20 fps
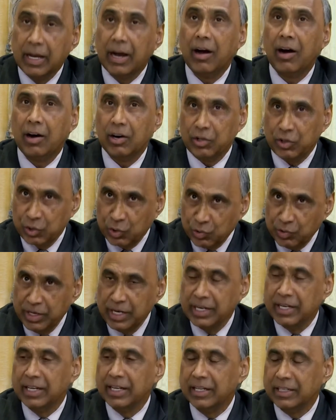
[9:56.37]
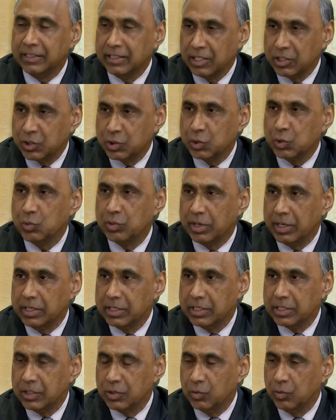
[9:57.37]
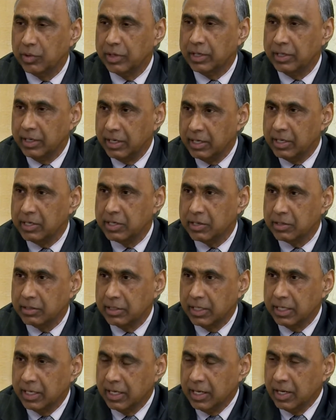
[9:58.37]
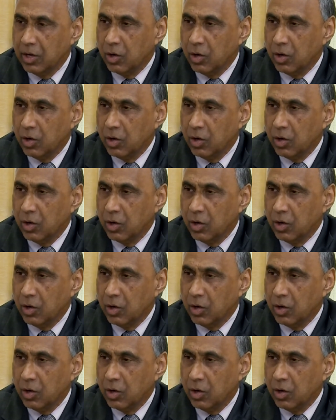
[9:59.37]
or training the students who can enter the